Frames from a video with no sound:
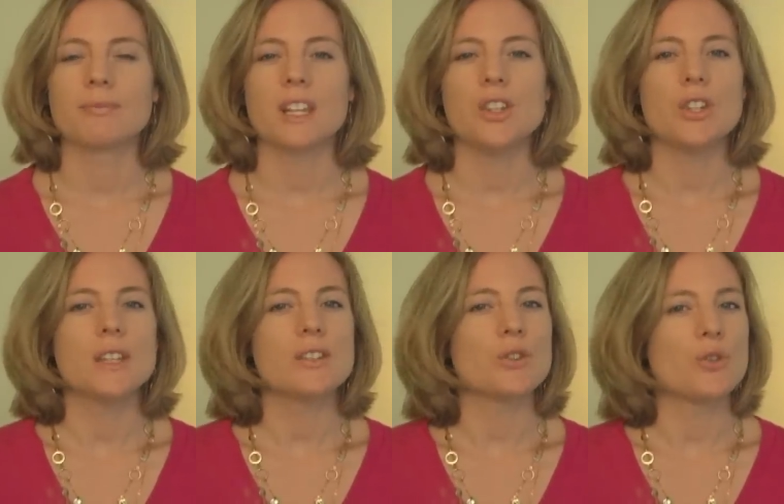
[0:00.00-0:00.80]
You
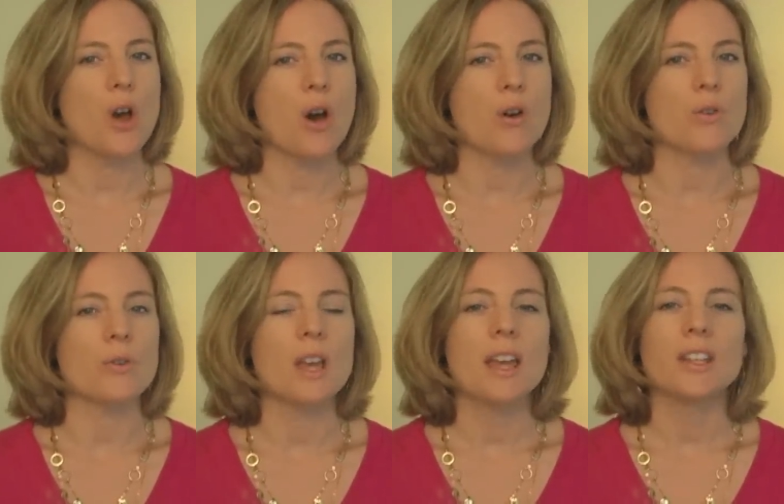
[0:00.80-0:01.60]
just know,
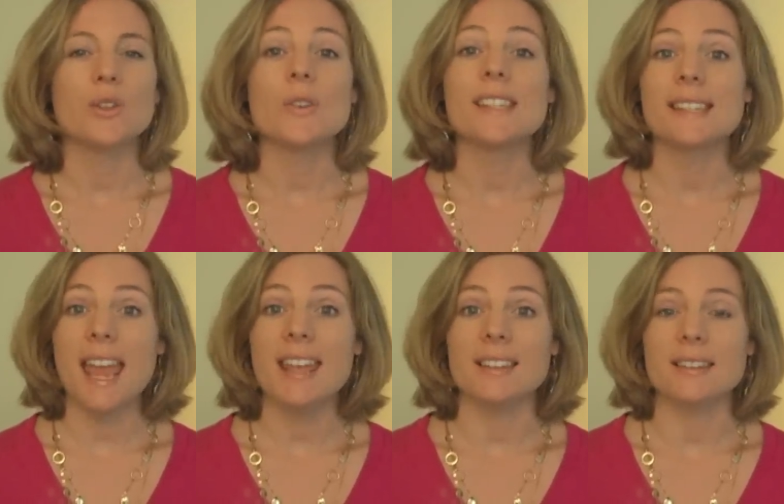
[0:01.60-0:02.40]
you
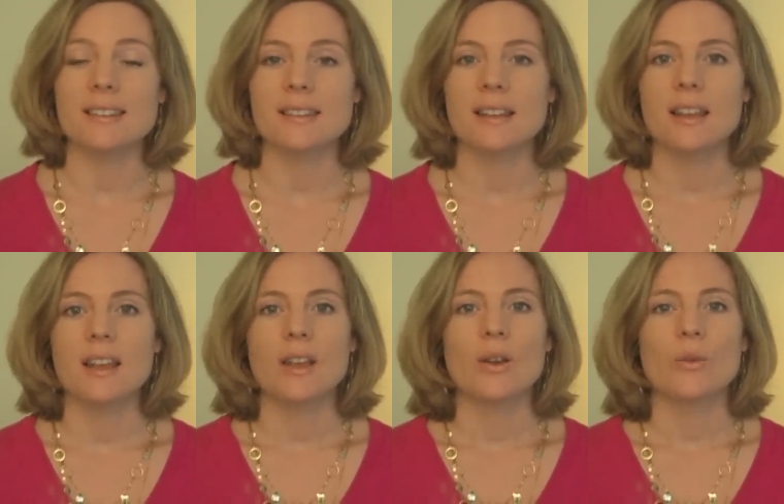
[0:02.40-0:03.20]
sense
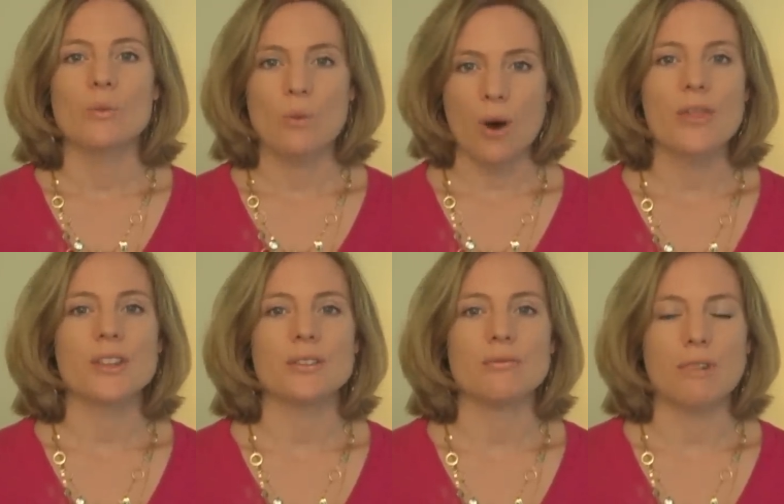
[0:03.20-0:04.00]
what the
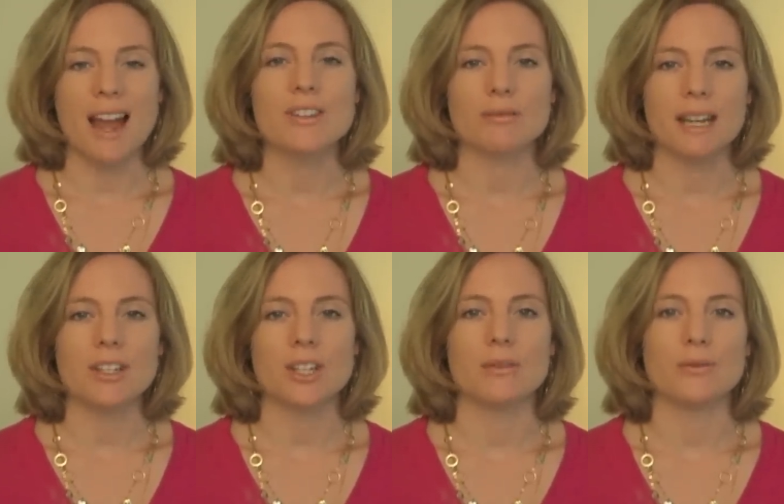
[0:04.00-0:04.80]
right
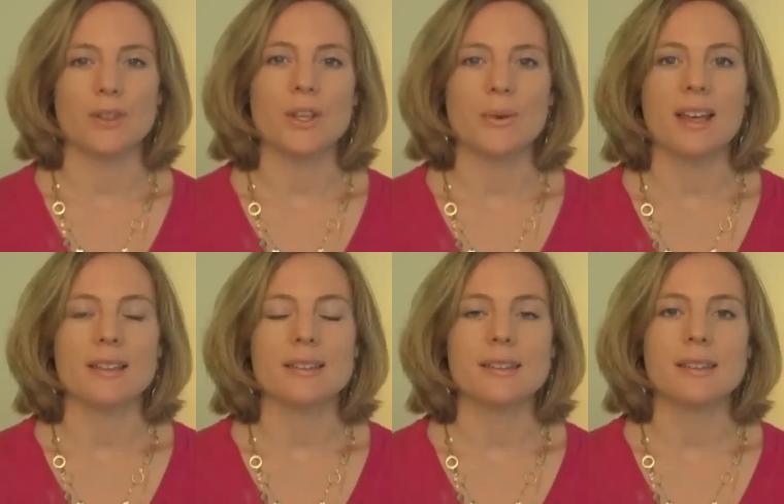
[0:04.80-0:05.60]
direction for you
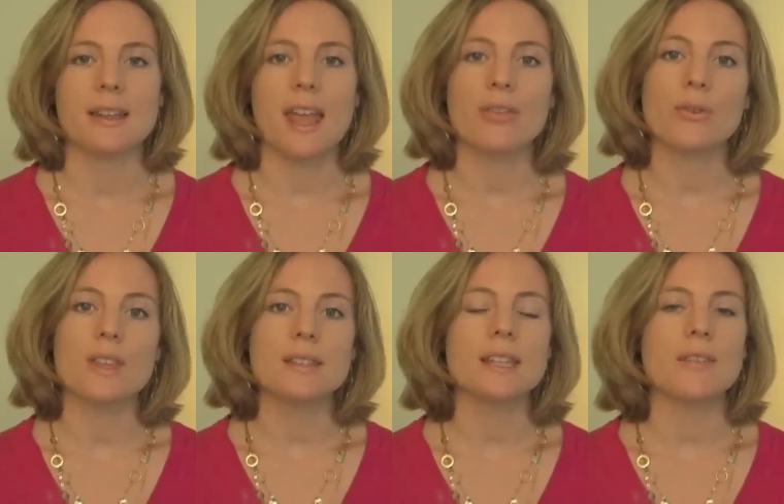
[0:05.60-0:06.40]
is. And through
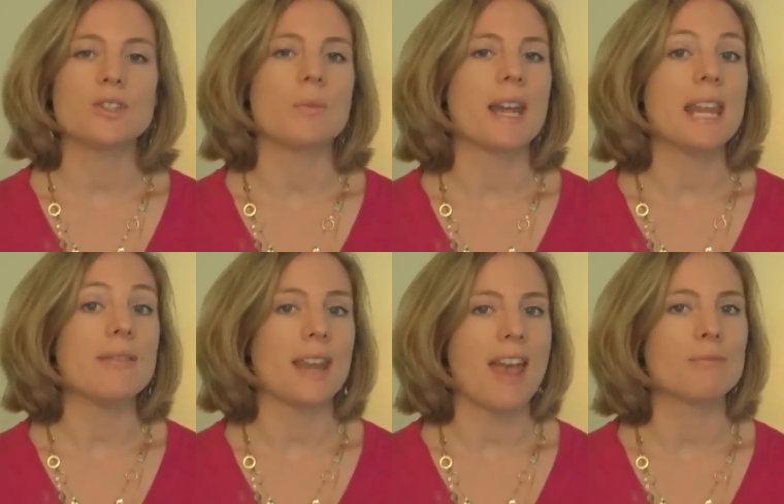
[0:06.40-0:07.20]
this gift, you might
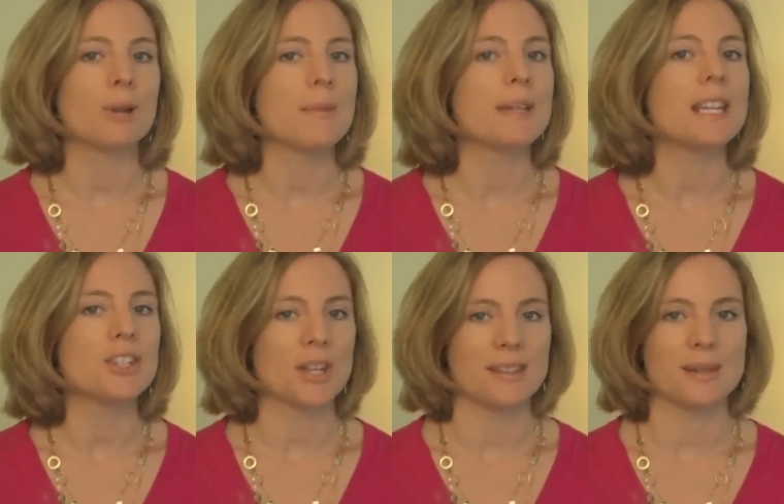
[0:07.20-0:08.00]
even have
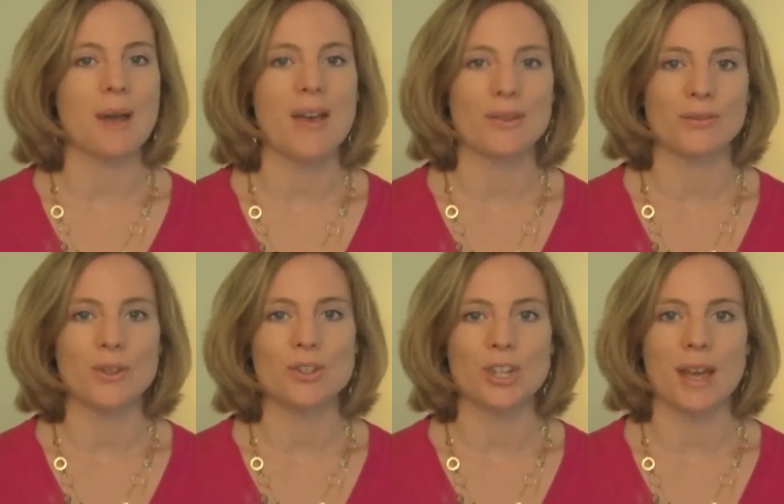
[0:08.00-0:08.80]
premonitions about the
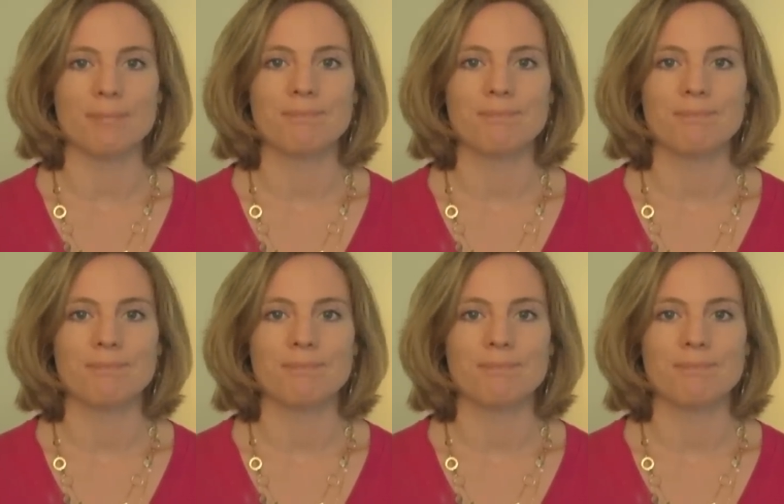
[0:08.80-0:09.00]
future.